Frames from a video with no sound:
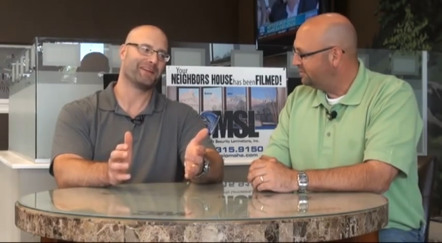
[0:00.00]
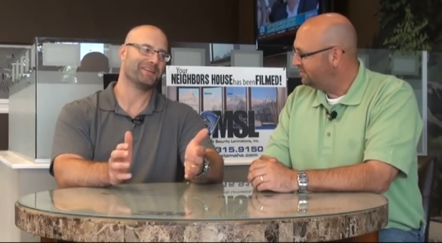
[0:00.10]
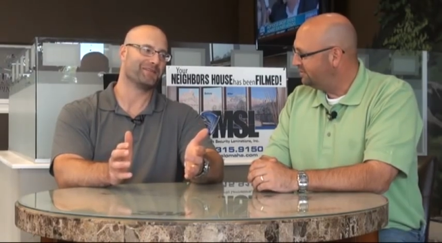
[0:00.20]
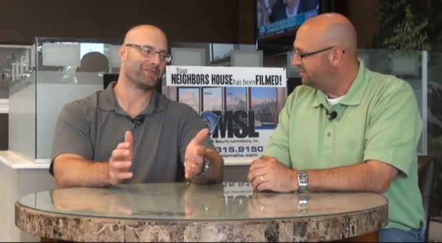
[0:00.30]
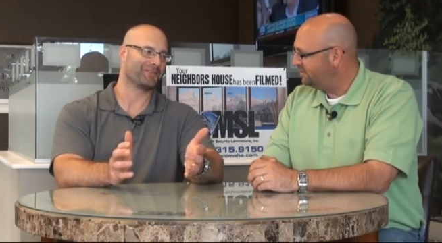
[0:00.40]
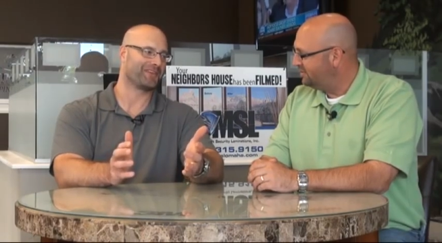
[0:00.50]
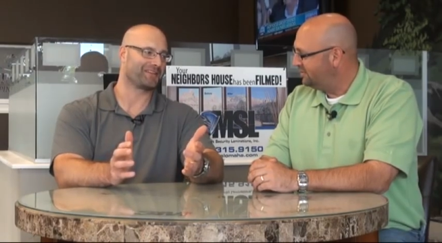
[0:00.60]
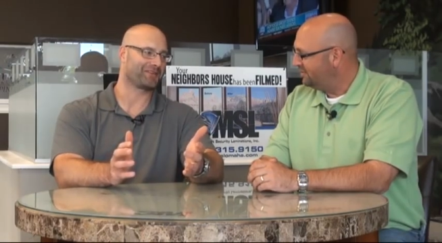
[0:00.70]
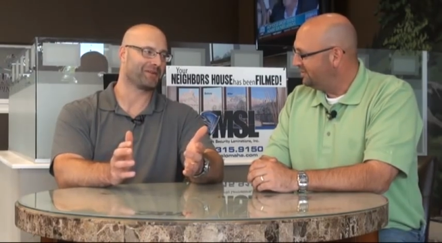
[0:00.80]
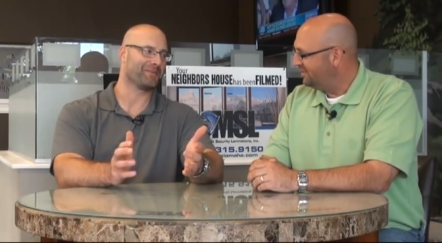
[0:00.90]
Speaker 1: big a difference
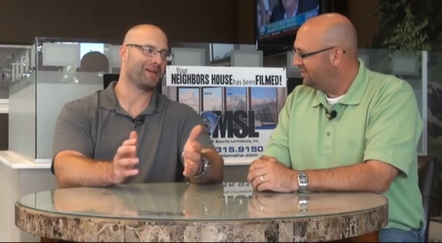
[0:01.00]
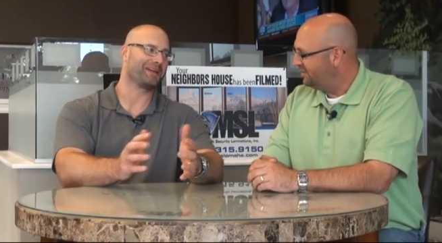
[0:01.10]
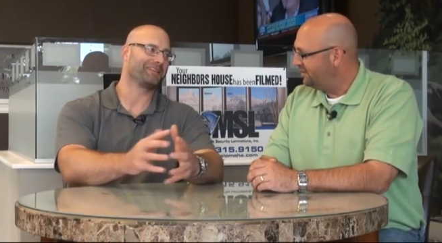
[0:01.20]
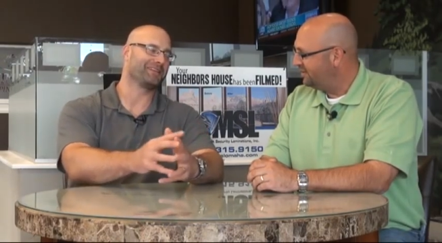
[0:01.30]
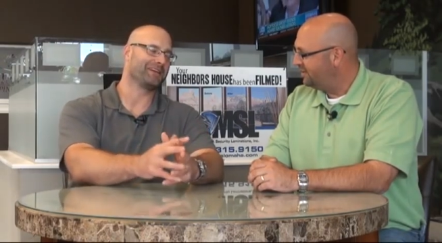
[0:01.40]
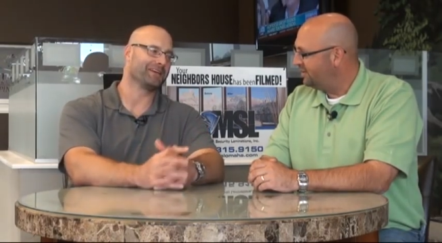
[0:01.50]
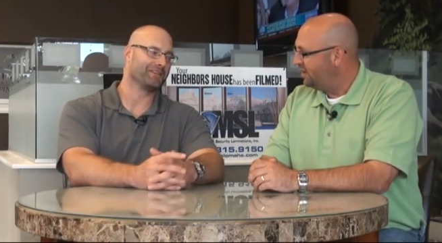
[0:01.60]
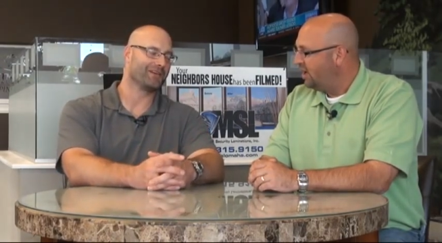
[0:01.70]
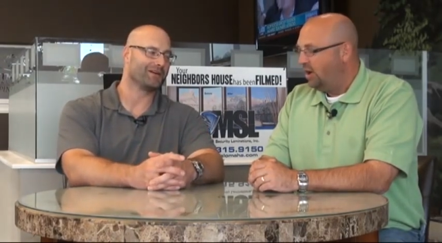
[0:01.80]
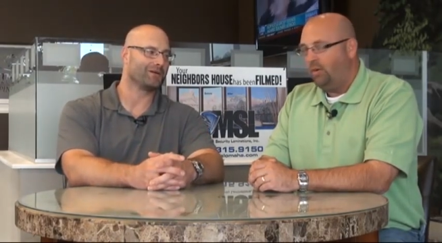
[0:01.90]
that's going to make in the
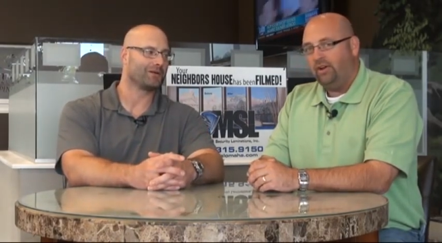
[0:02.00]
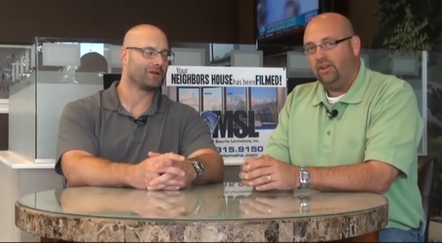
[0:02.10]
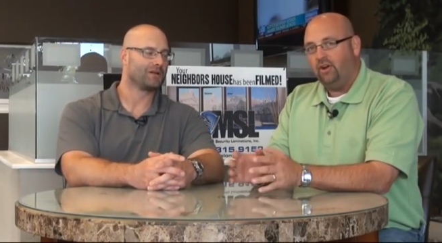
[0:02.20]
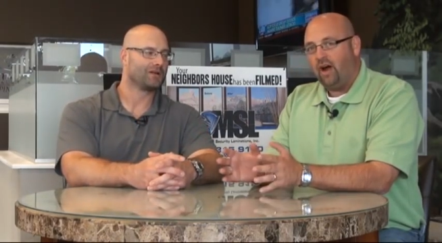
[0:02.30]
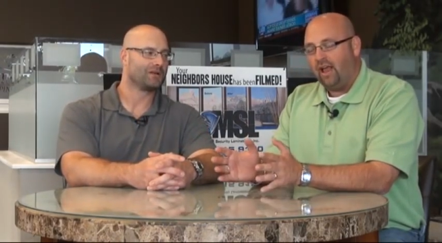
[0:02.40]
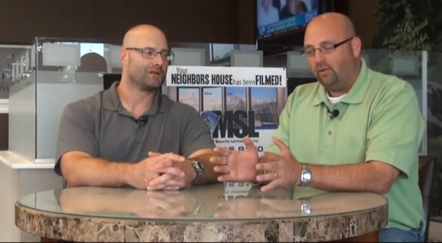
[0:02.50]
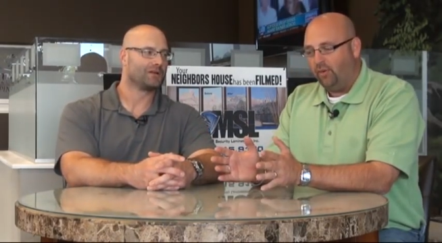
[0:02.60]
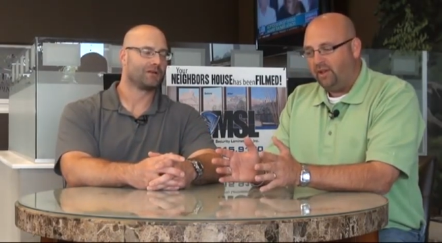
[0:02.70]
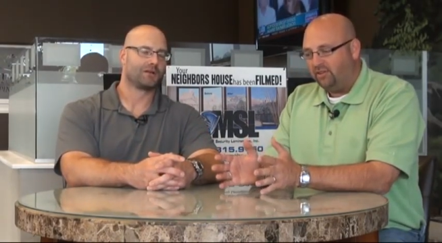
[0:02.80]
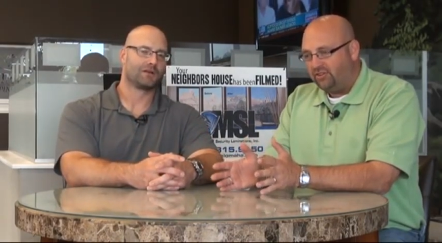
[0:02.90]
end, though.
Speaker 2: Well, you know, I,
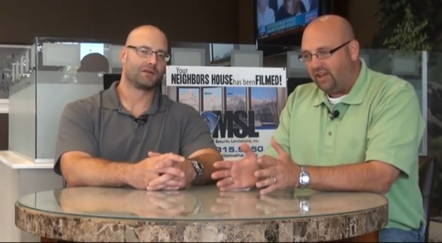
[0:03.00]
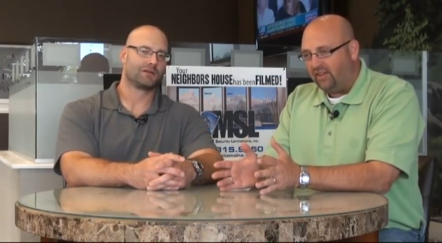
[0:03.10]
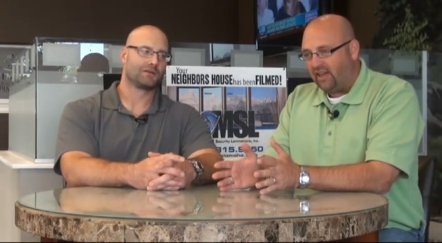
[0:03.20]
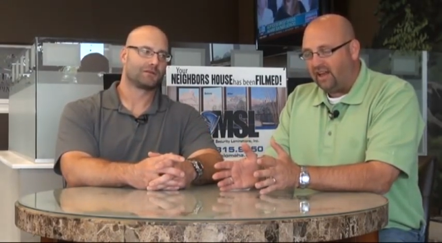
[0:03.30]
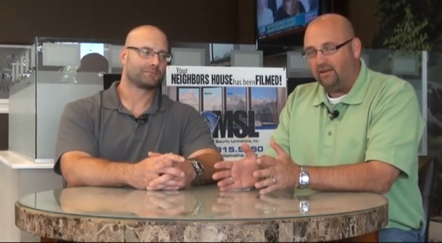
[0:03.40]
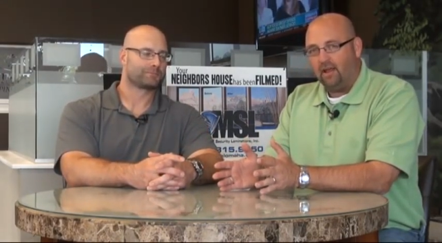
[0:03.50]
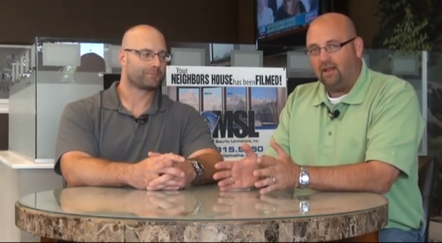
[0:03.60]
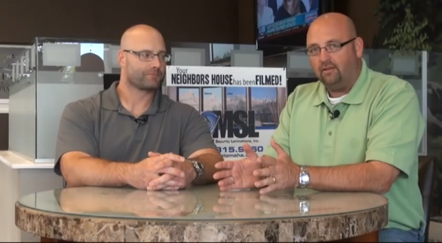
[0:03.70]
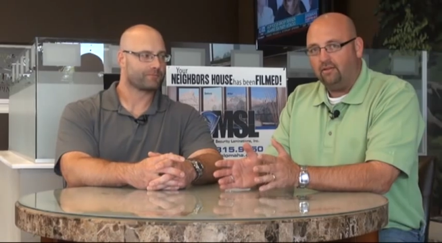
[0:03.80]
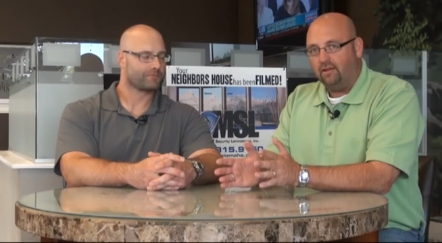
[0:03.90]
we can say that, and
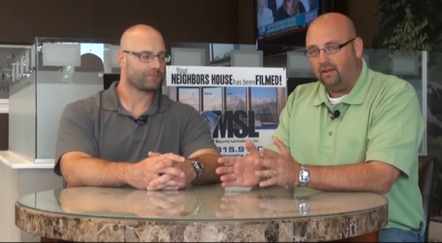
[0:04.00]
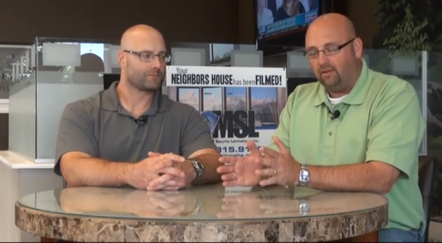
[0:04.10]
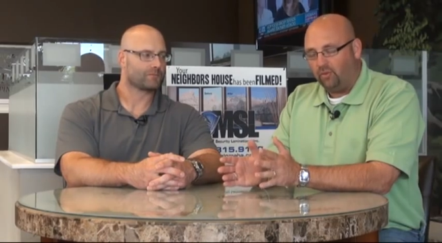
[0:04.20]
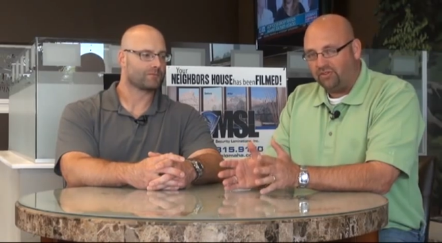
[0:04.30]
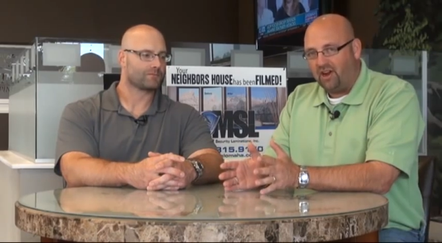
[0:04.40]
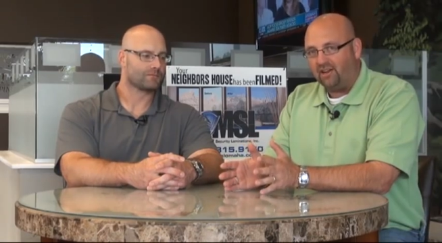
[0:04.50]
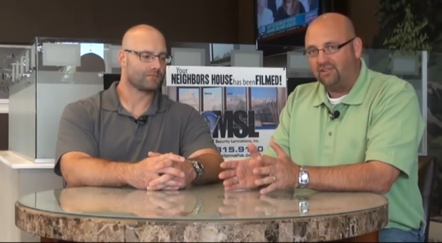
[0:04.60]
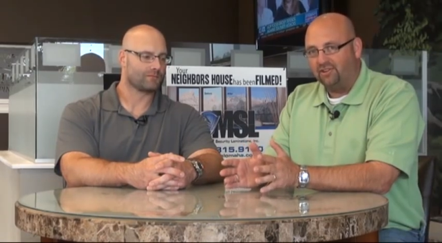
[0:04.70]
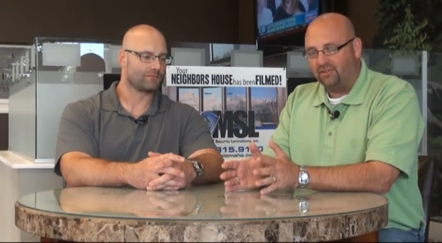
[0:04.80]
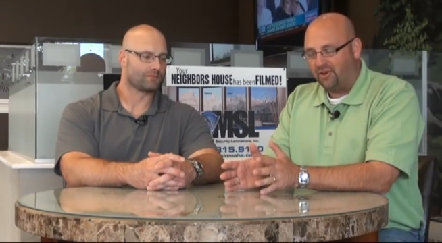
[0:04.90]
in, in, in,
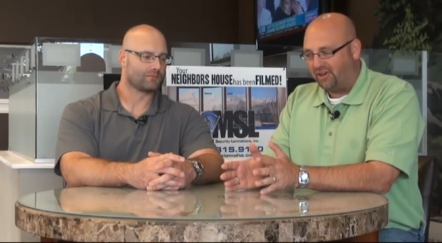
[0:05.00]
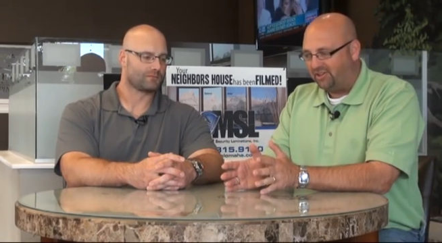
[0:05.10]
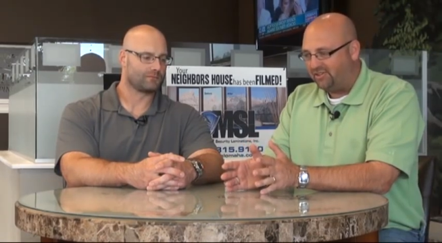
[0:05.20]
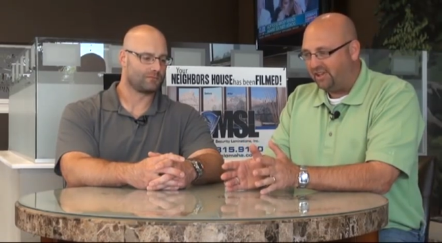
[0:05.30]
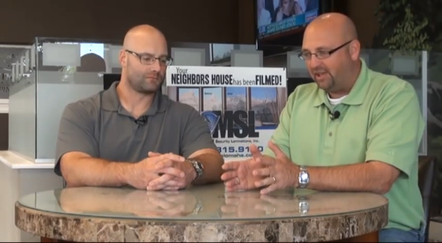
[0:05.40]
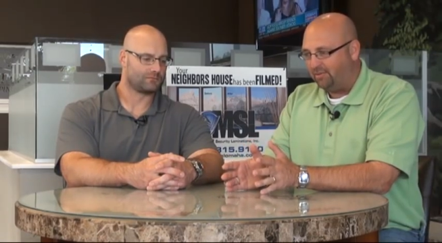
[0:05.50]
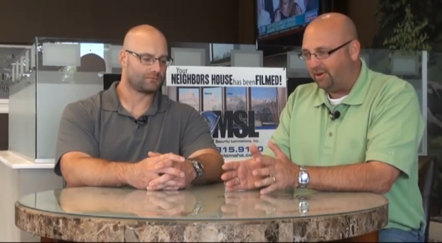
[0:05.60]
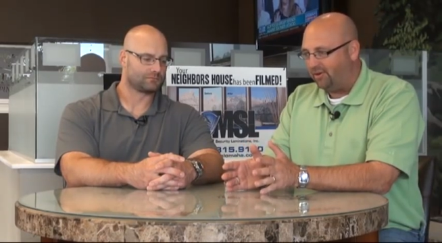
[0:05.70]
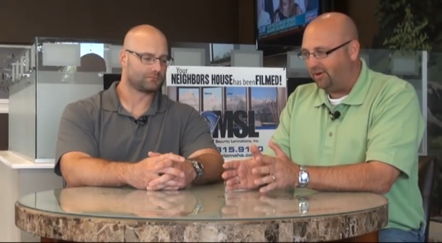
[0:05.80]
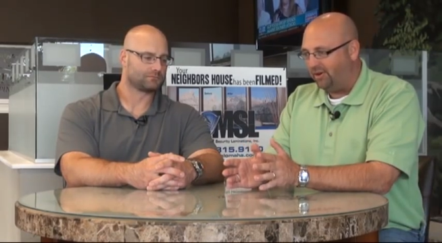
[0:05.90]
Wisconsin's a very good team,
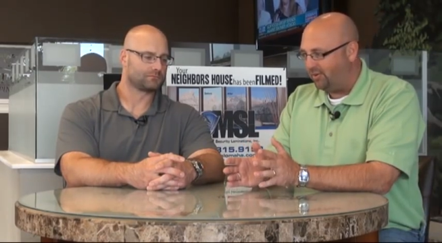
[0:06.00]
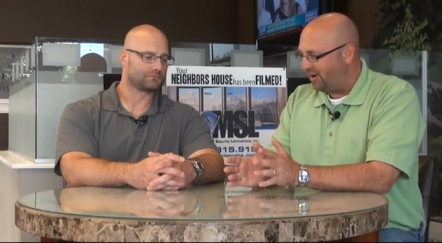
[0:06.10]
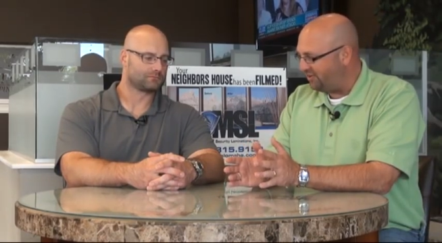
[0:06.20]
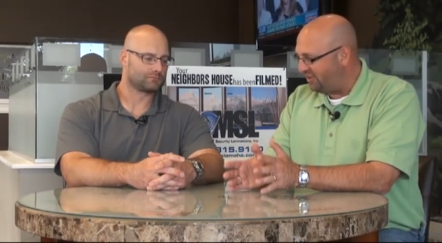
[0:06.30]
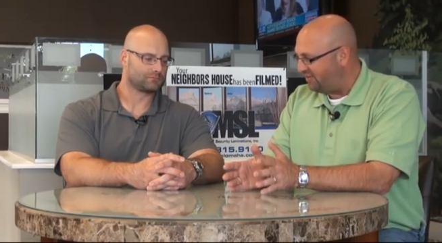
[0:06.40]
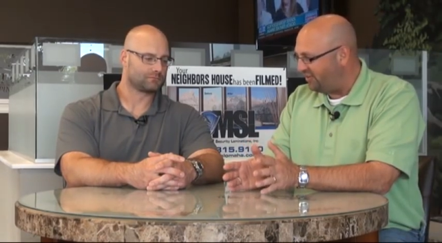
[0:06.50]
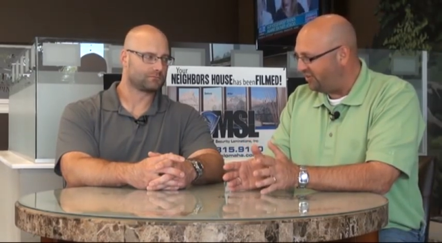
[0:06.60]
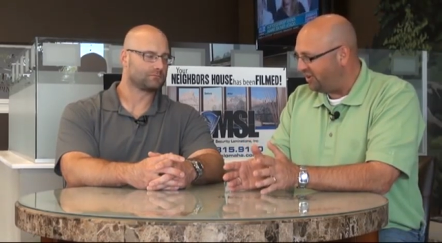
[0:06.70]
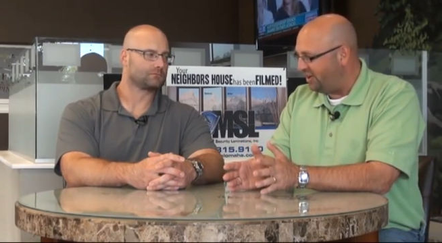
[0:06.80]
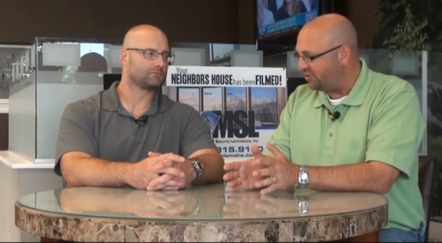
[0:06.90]
uh, ranked seventh in
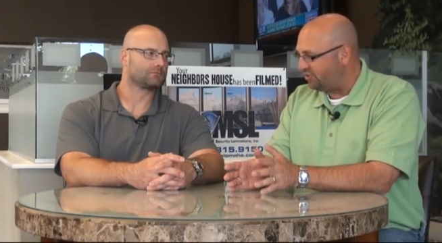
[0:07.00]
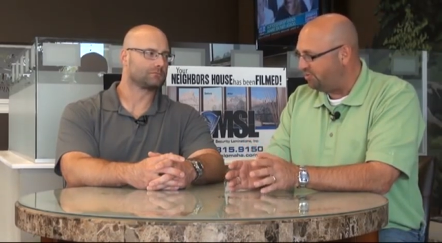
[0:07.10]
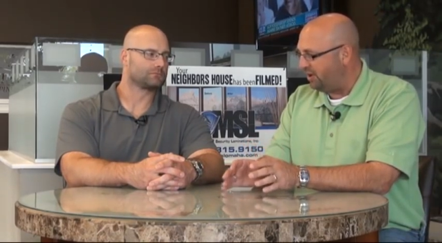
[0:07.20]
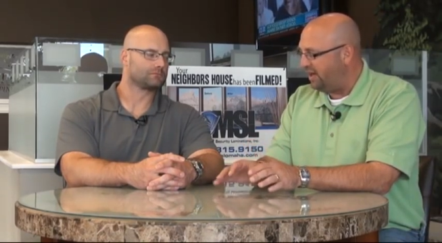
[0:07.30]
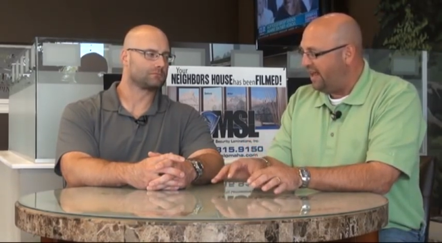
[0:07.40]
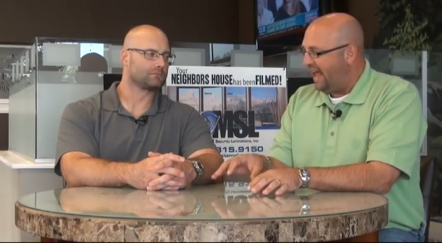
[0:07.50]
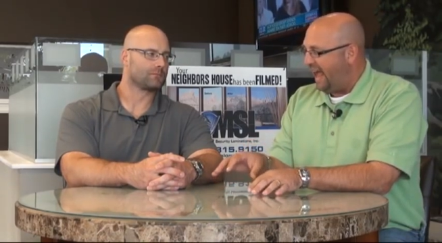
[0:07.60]
the country, but